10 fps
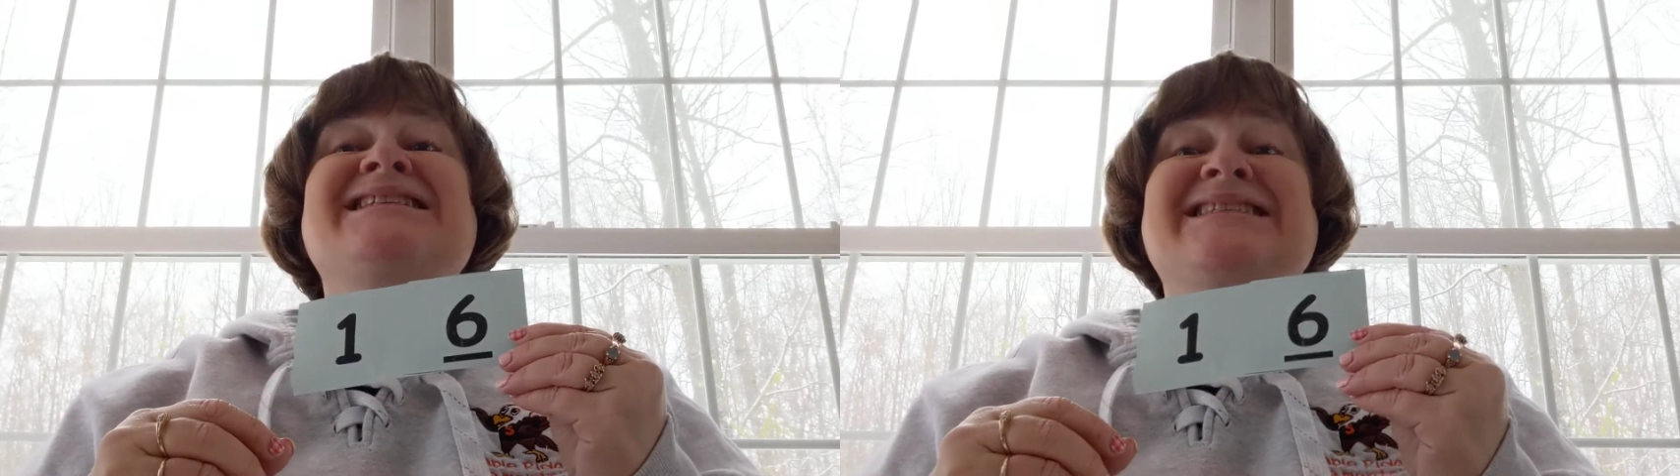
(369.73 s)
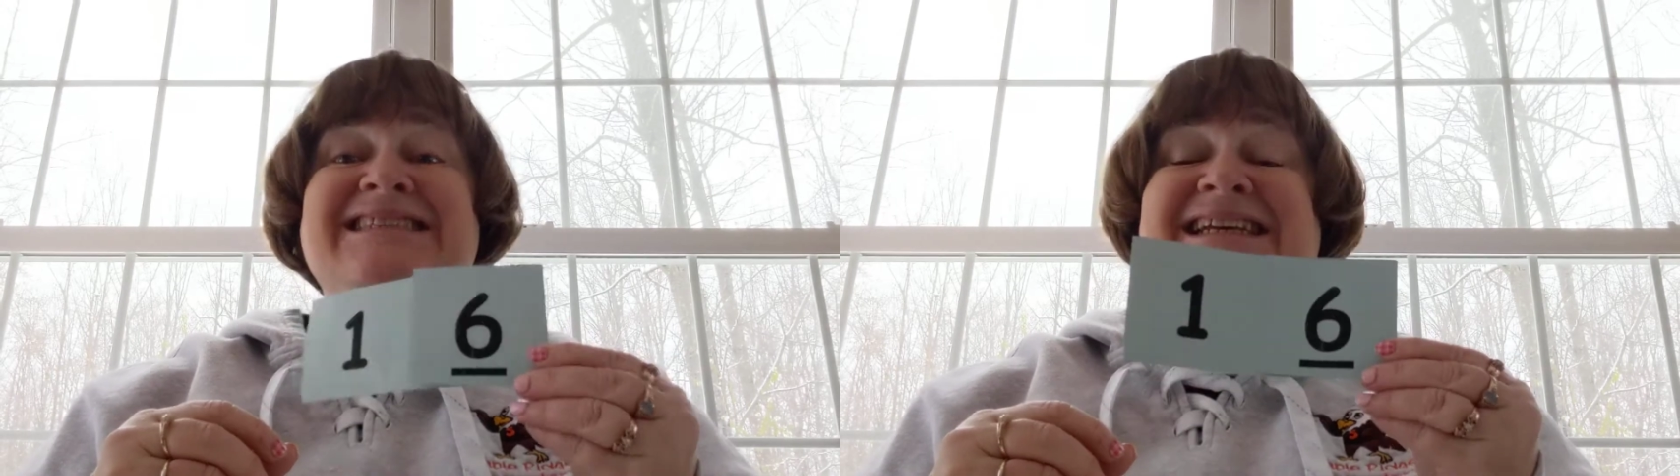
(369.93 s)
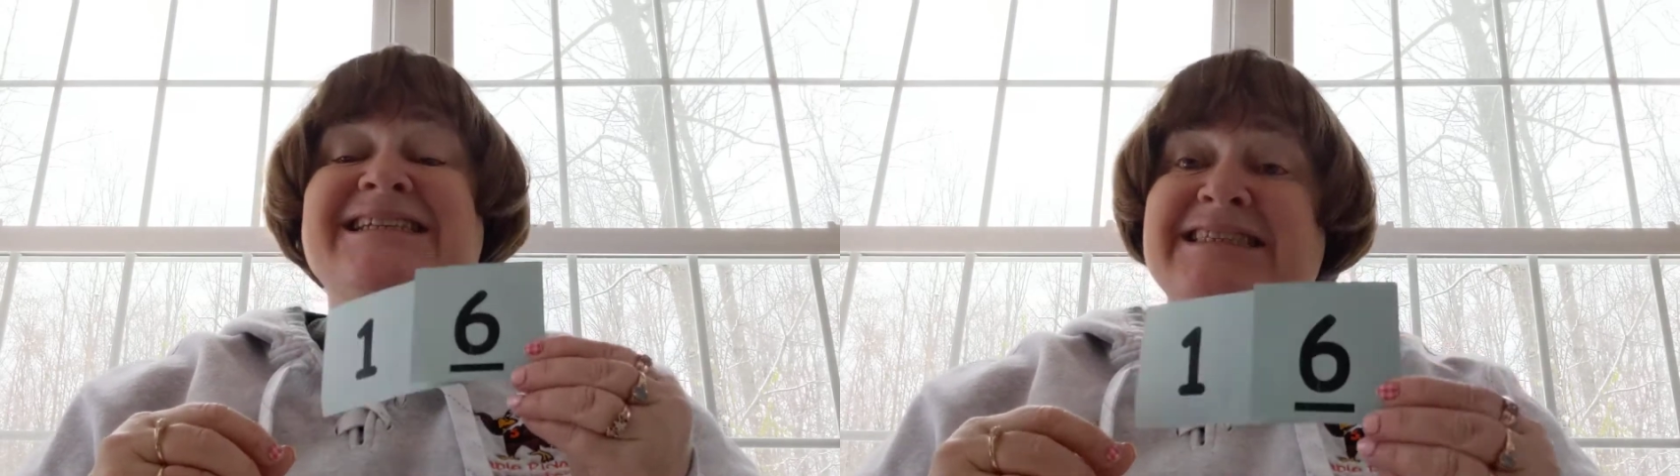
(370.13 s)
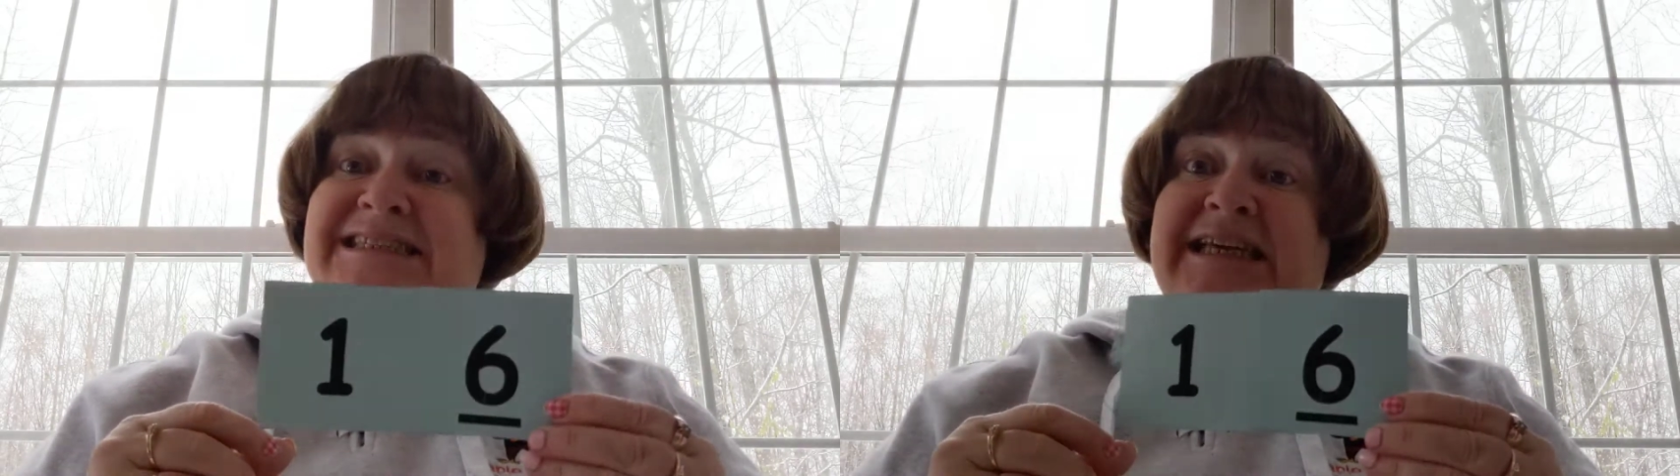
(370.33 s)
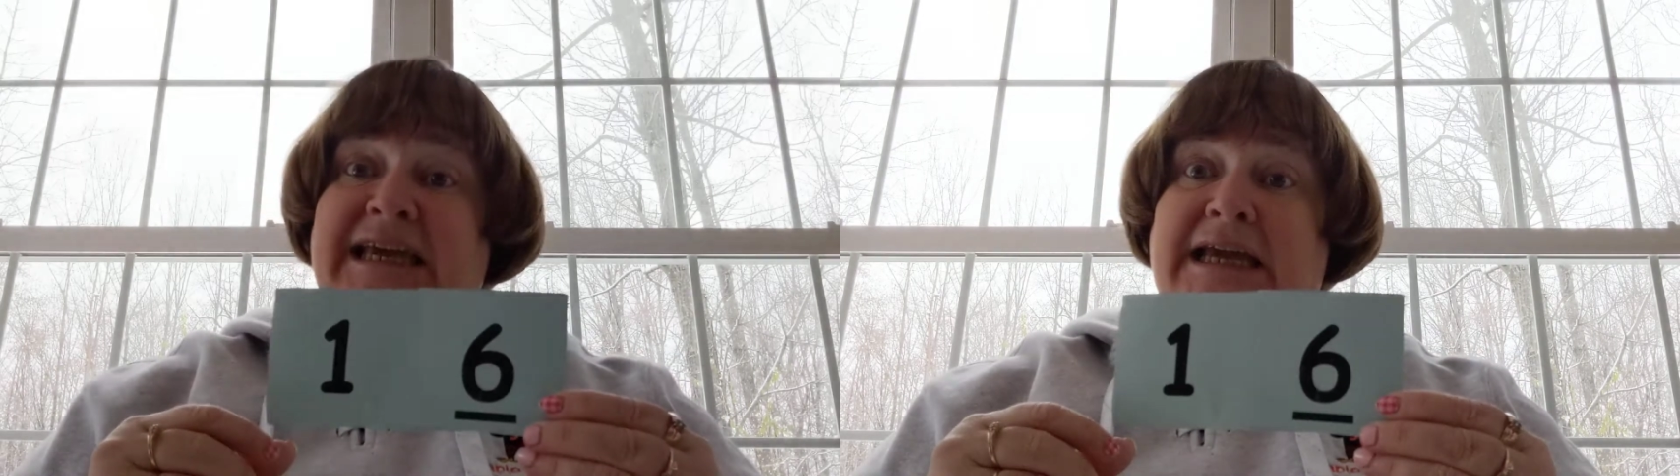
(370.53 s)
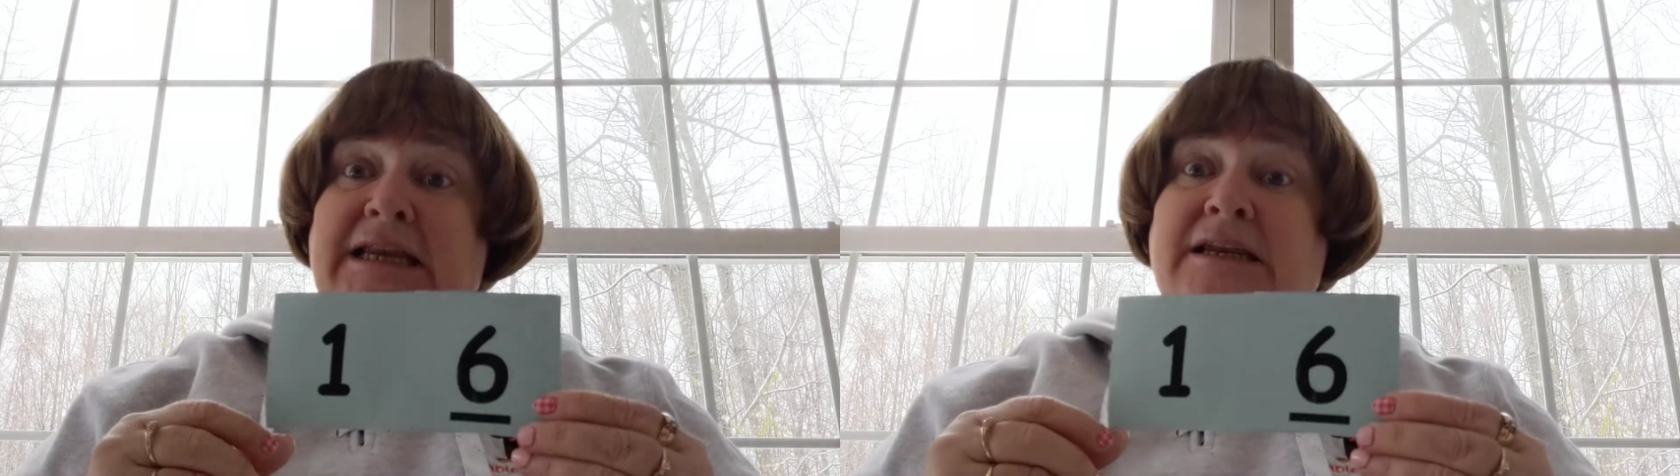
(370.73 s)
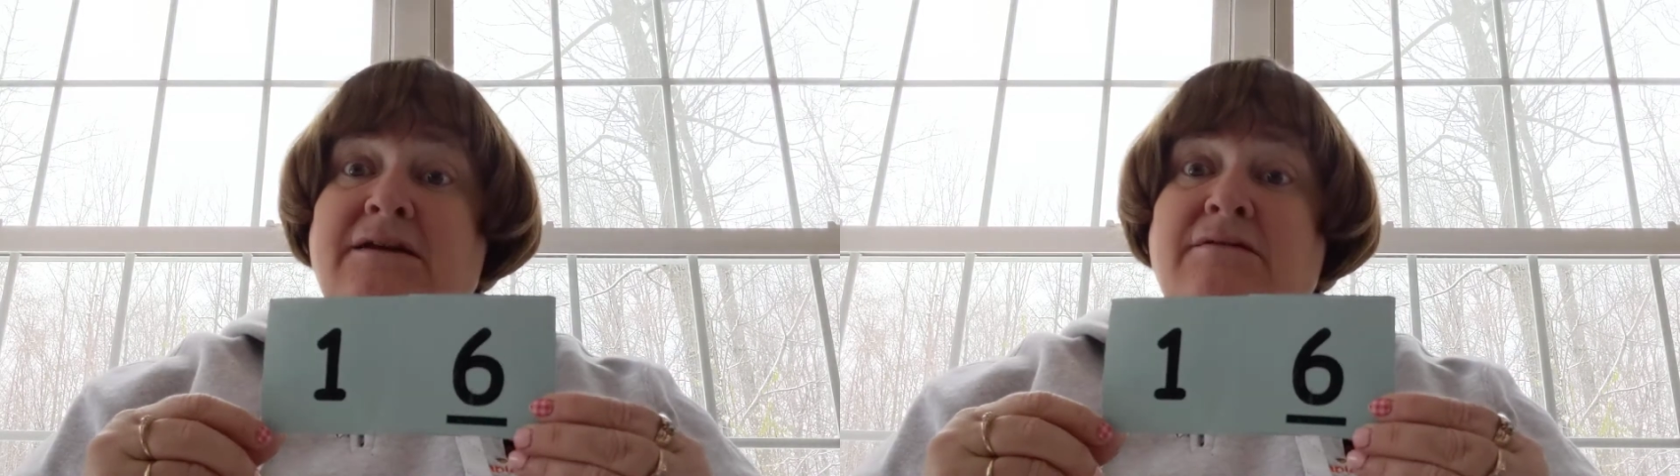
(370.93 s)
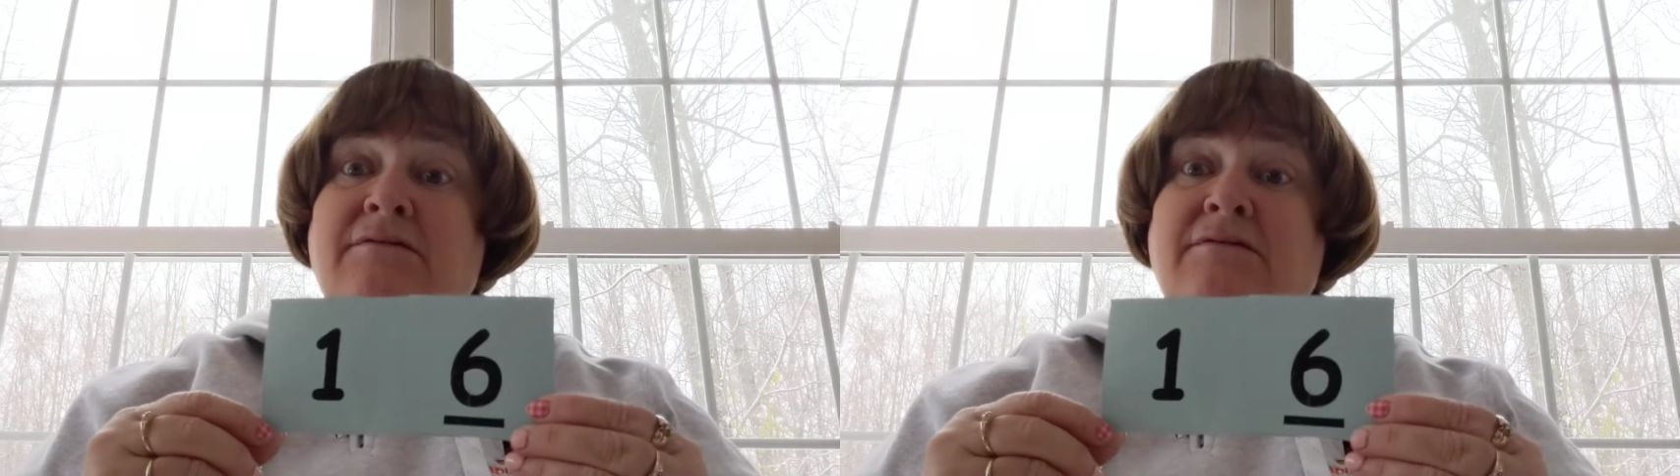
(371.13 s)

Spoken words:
16.